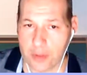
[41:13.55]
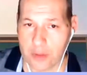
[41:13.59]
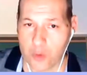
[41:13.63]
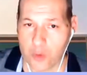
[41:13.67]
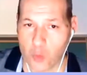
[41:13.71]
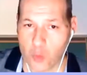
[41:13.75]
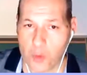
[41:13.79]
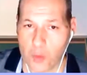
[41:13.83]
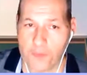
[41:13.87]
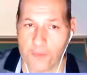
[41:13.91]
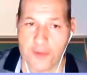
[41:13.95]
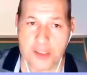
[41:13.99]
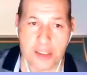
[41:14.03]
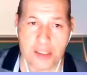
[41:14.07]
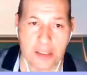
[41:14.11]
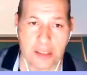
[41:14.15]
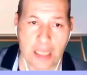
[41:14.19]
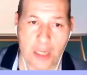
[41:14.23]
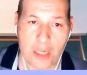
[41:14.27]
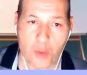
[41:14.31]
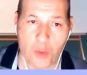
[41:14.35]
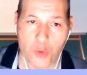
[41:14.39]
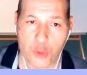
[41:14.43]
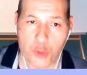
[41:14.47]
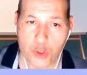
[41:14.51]
We've seen
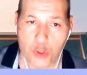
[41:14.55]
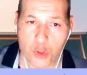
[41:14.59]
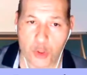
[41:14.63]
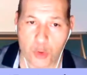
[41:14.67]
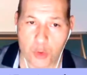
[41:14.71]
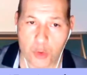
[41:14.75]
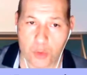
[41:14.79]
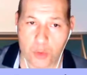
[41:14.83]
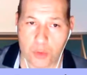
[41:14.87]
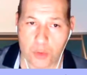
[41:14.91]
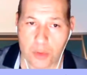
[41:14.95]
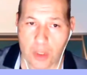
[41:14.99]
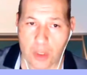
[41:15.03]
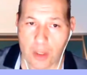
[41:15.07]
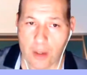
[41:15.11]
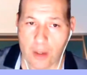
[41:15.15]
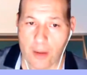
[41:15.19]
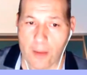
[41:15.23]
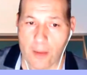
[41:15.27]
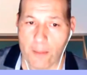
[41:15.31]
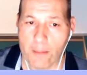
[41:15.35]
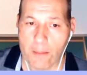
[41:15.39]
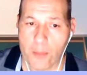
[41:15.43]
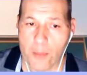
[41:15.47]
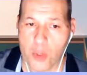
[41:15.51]
how to
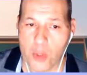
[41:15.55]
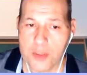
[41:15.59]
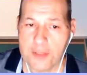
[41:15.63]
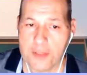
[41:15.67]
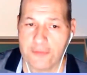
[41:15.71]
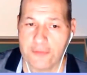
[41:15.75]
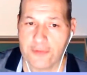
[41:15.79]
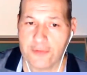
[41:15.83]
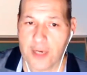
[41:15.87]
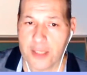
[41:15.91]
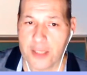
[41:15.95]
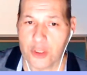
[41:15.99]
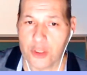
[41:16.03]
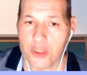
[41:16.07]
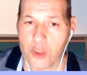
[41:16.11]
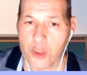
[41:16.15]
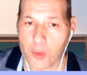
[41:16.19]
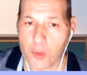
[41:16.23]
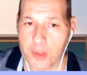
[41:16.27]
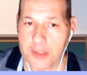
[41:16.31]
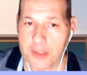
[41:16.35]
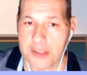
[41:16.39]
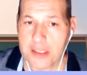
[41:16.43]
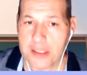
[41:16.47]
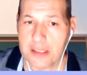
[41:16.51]
modify the
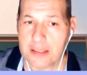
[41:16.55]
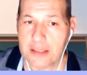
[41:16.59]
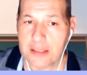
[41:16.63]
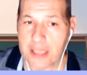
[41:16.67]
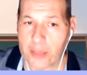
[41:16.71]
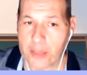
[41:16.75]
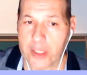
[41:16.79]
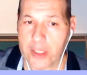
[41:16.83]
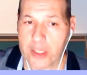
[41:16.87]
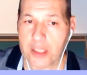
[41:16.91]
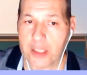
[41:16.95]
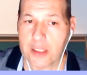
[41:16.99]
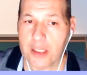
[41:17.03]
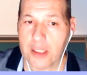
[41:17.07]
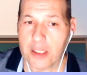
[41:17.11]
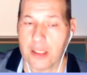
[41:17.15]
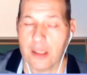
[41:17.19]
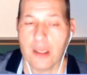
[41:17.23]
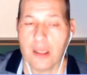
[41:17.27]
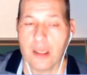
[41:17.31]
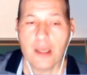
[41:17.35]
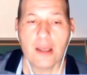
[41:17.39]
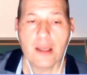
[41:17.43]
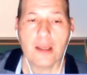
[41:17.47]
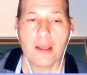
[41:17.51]
currency directly
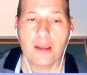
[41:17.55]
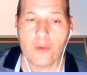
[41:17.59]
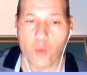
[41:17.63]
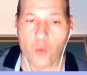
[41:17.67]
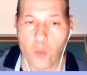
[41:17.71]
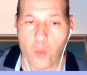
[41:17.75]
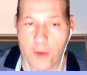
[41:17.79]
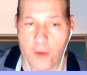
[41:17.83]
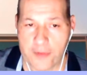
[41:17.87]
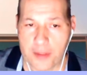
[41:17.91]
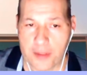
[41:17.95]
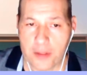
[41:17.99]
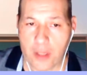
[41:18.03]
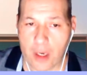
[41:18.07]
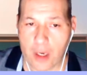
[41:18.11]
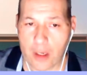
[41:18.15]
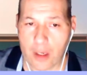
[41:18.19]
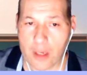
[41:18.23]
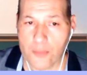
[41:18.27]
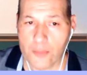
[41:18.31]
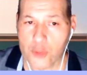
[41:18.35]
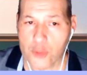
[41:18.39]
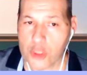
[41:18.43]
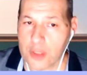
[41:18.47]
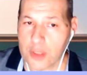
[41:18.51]
within the
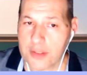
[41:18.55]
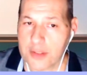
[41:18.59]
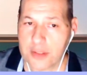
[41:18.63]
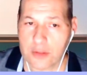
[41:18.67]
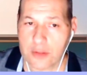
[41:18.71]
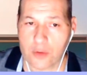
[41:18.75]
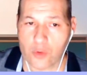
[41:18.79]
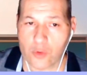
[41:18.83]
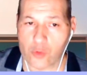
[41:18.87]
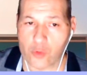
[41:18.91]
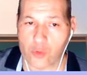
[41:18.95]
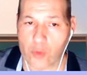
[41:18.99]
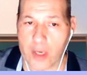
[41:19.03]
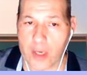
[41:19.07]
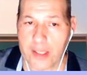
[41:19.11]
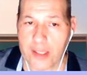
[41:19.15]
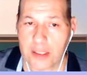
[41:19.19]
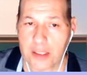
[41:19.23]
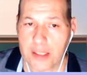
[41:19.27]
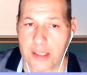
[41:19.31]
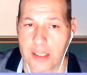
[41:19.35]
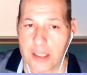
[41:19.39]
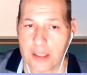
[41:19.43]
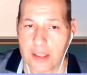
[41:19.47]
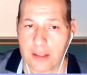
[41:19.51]
column, just right
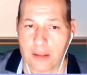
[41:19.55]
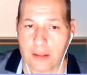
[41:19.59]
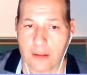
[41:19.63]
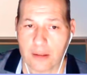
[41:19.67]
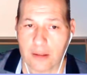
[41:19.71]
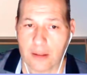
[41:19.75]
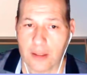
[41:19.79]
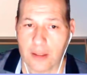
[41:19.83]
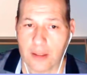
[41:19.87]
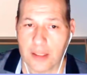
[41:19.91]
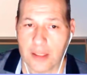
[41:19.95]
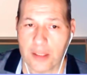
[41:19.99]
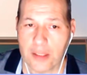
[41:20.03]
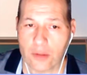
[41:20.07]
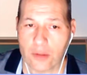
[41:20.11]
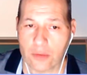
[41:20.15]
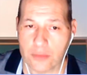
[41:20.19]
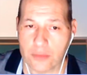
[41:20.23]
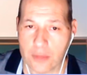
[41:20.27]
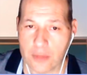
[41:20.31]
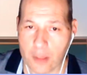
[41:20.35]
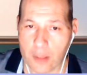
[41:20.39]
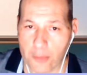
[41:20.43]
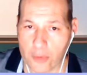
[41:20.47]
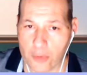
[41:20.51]
click here,
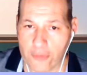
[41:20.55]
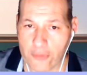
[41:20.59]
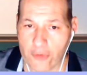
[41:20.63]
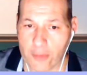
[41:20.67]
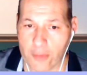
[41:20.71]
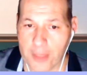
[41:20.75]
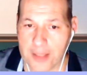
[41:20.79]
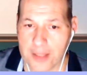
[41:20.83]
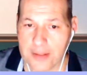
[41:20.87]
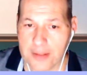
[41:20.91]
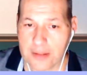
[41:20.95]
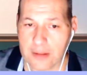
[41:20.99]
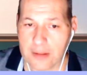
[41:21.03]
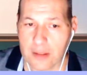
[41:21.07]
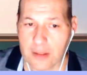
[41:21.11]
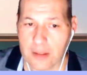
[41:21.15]
number format.